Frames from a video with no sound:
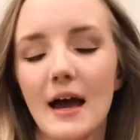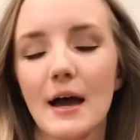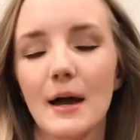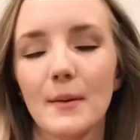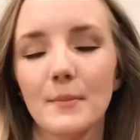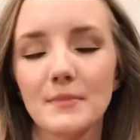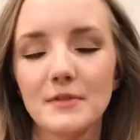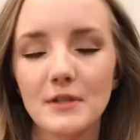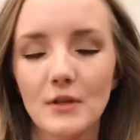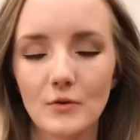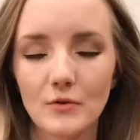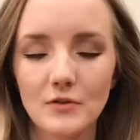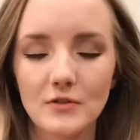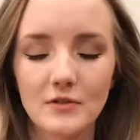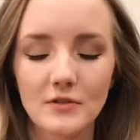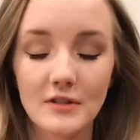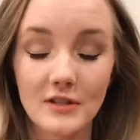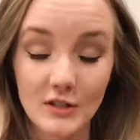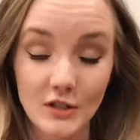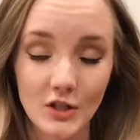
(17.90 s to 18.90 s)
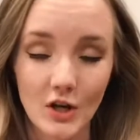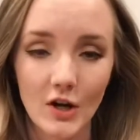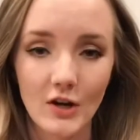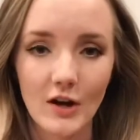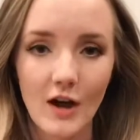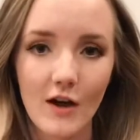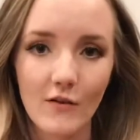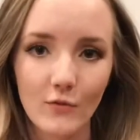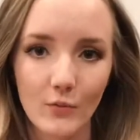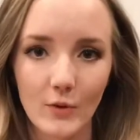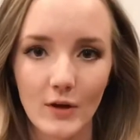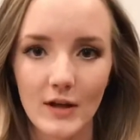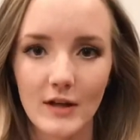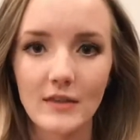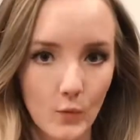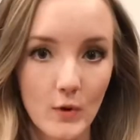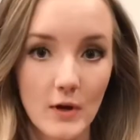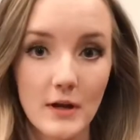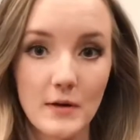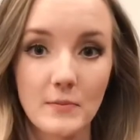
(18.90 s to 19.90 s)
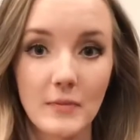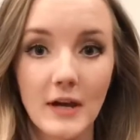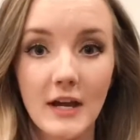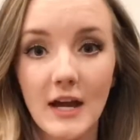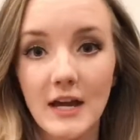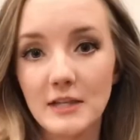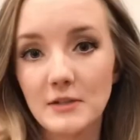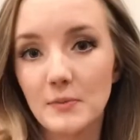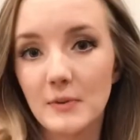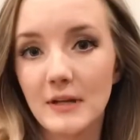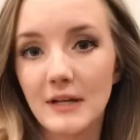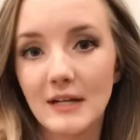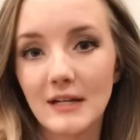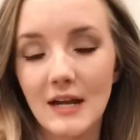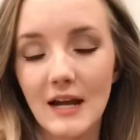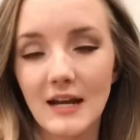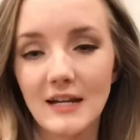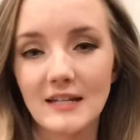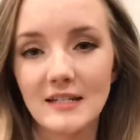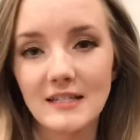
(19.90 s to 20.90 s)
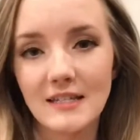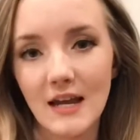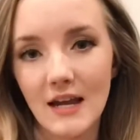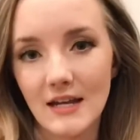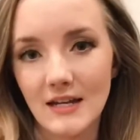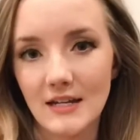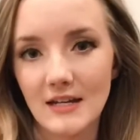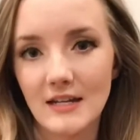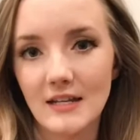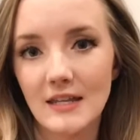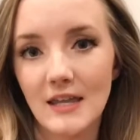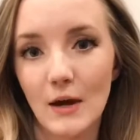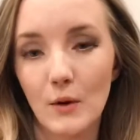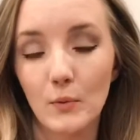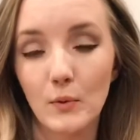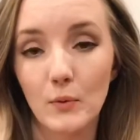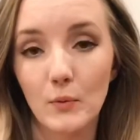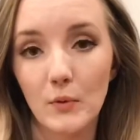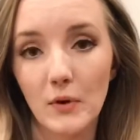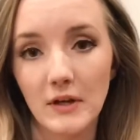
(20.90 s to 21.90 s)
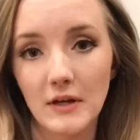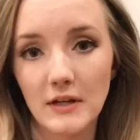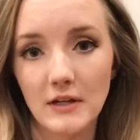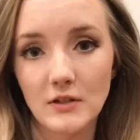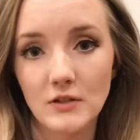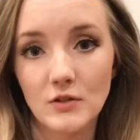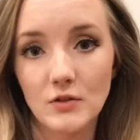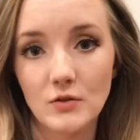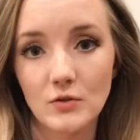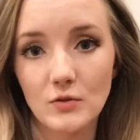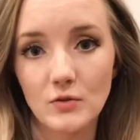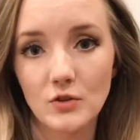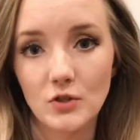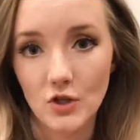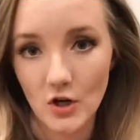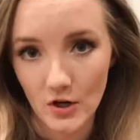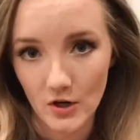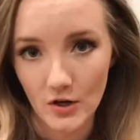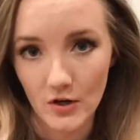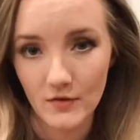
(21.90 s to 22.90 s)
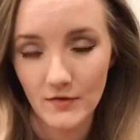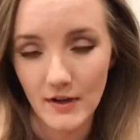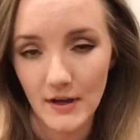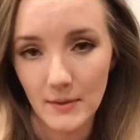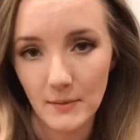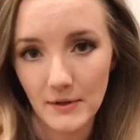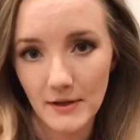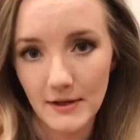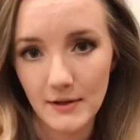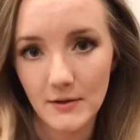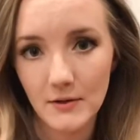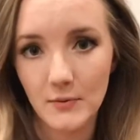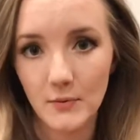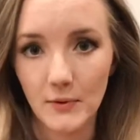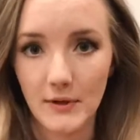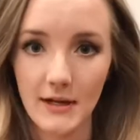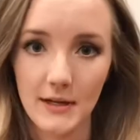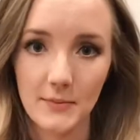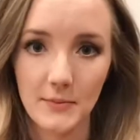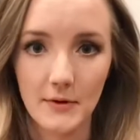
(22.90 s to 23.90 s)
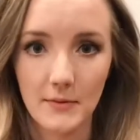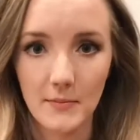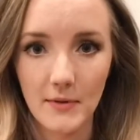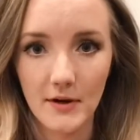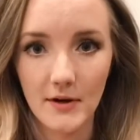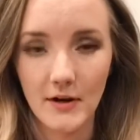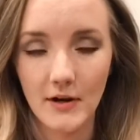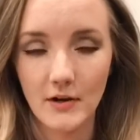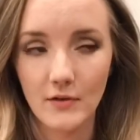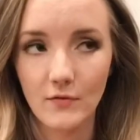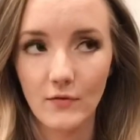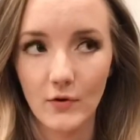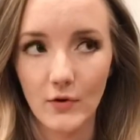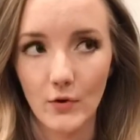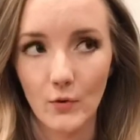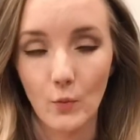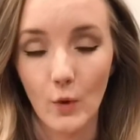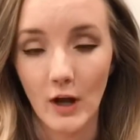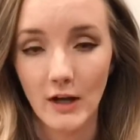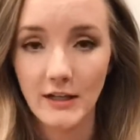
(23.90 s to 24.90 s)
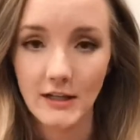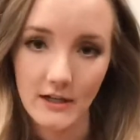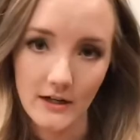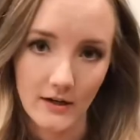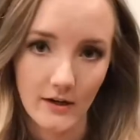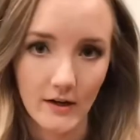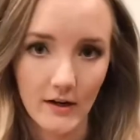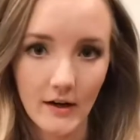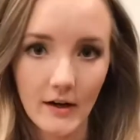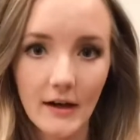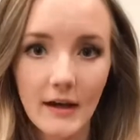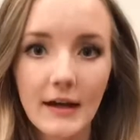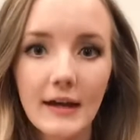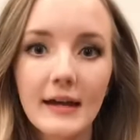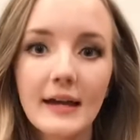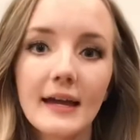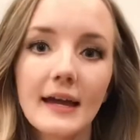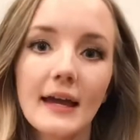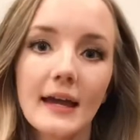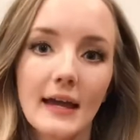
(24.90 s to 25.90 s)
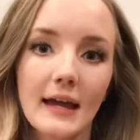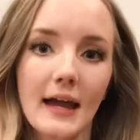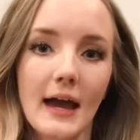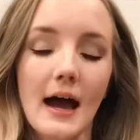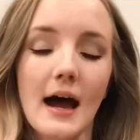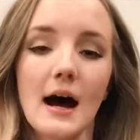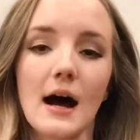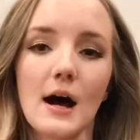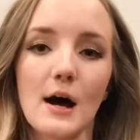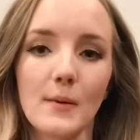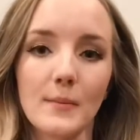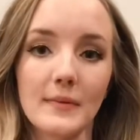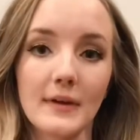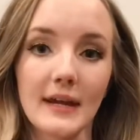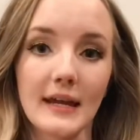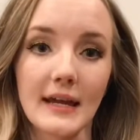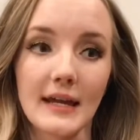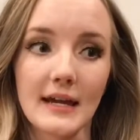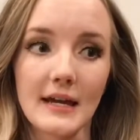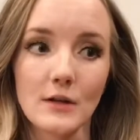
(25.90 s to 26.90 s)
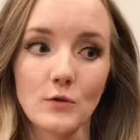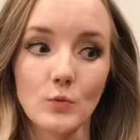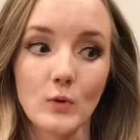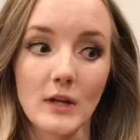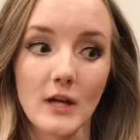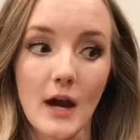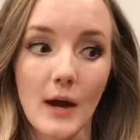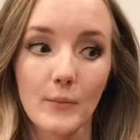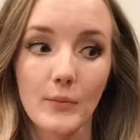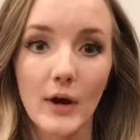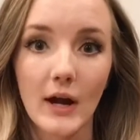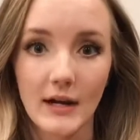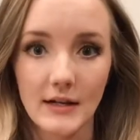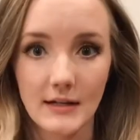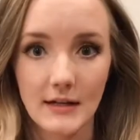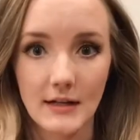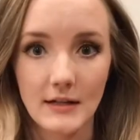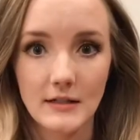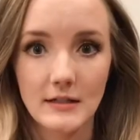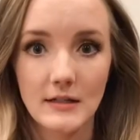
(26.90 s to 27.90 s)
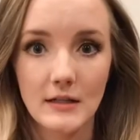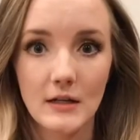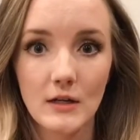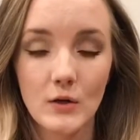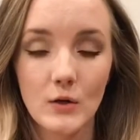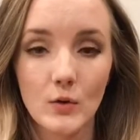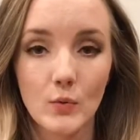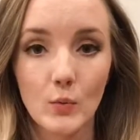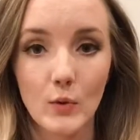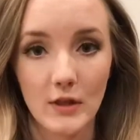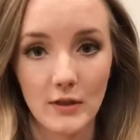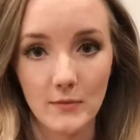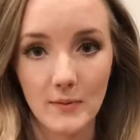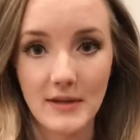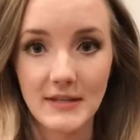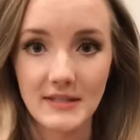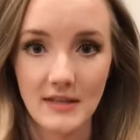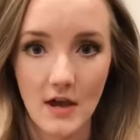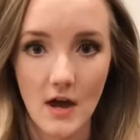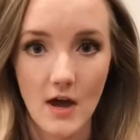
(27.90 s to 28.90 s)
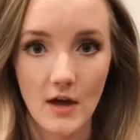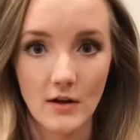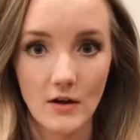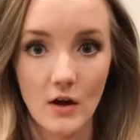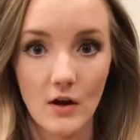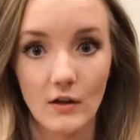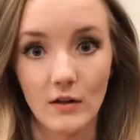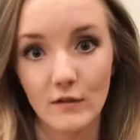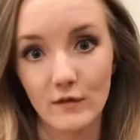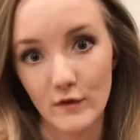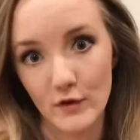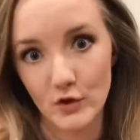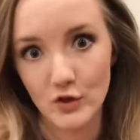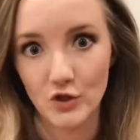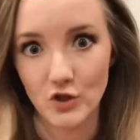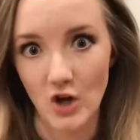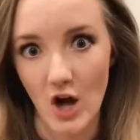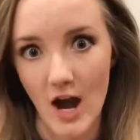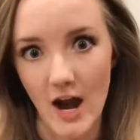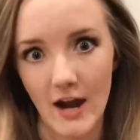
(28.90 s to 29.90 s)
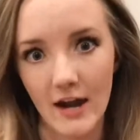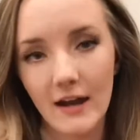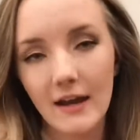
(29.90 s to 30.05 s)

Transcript: So to start off with, when my husband and I decided that we wanted to start our family, we had been married for 1 year, and we got pregnant with my son on the first try.